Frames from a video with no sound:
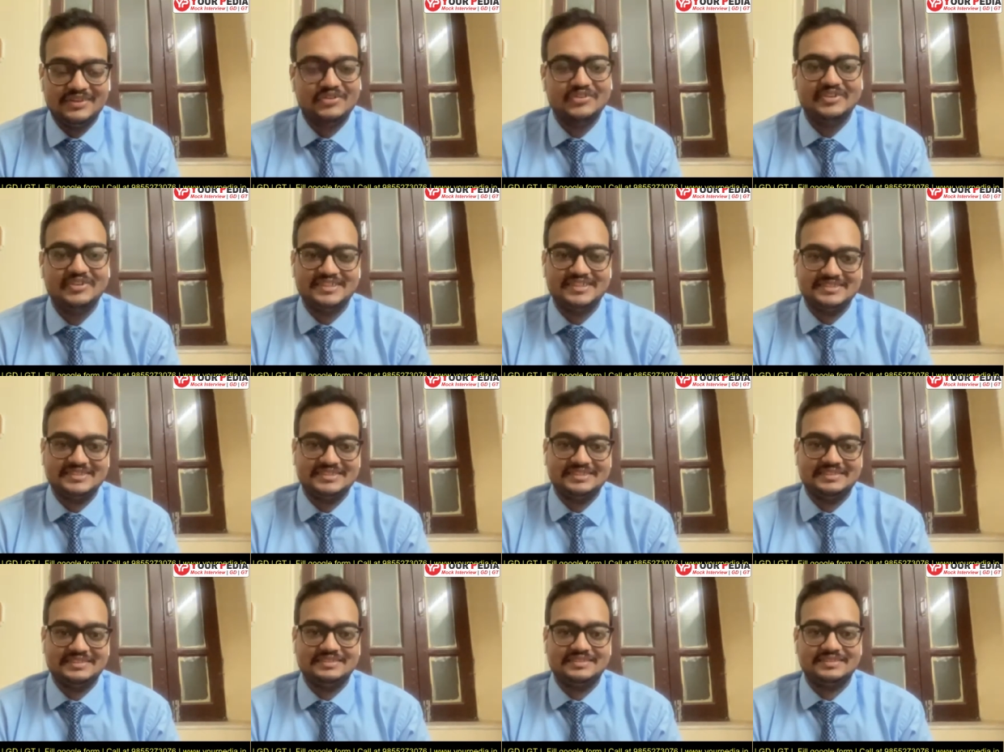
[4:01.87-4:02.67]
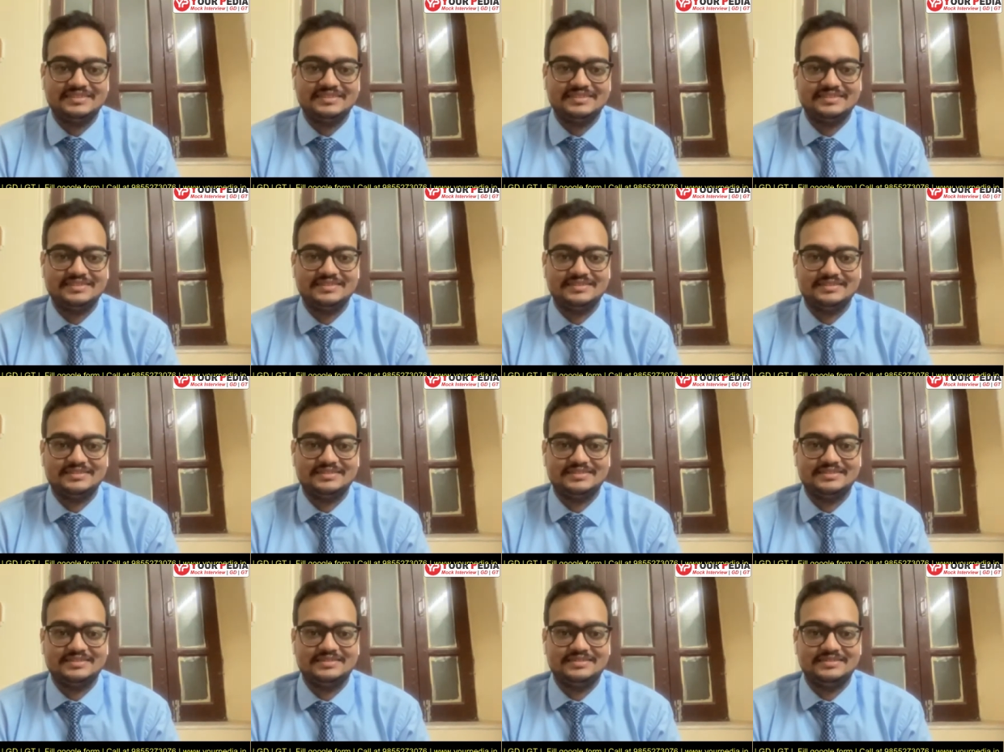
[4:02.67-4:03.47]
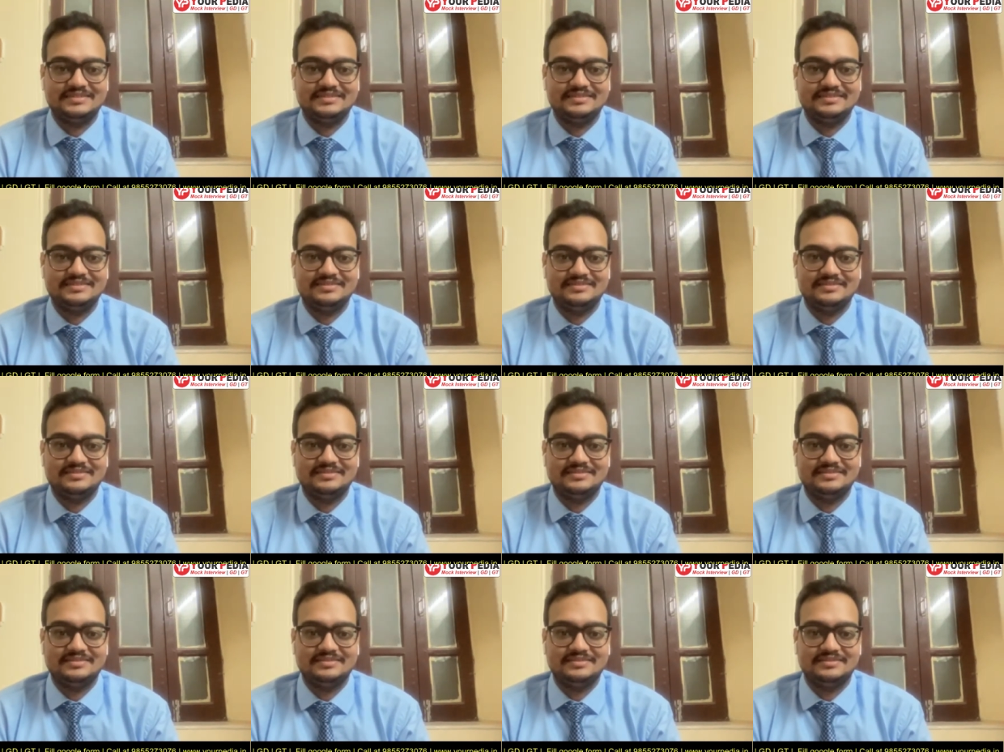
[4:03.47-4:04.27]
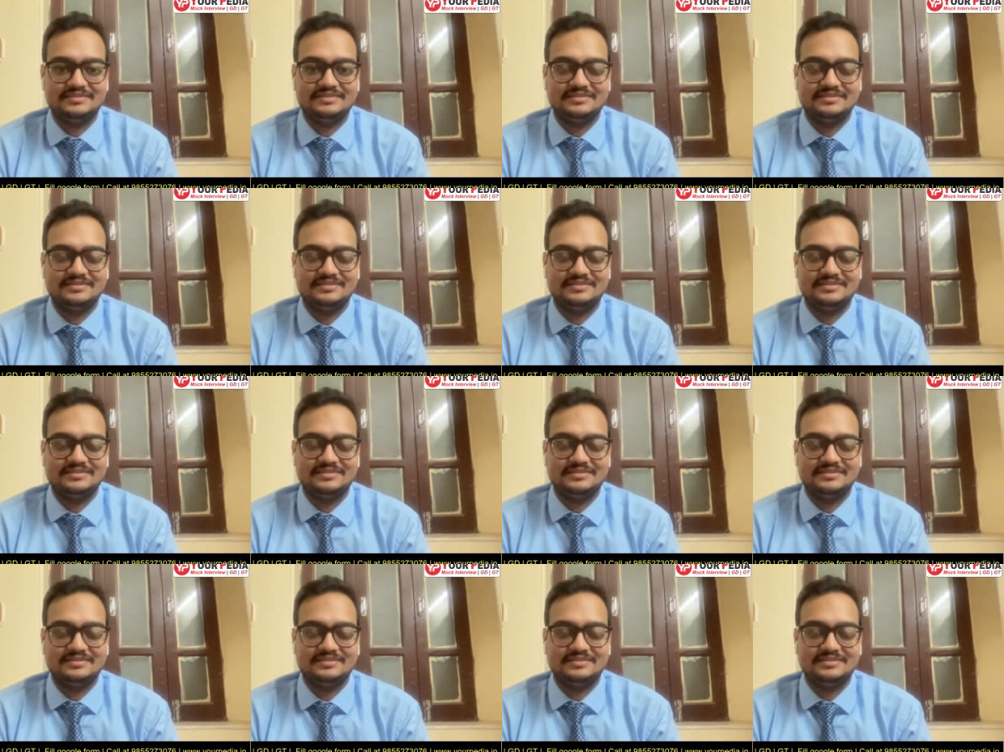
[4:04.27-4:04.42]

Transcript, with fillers: Not yet, sir. Okay.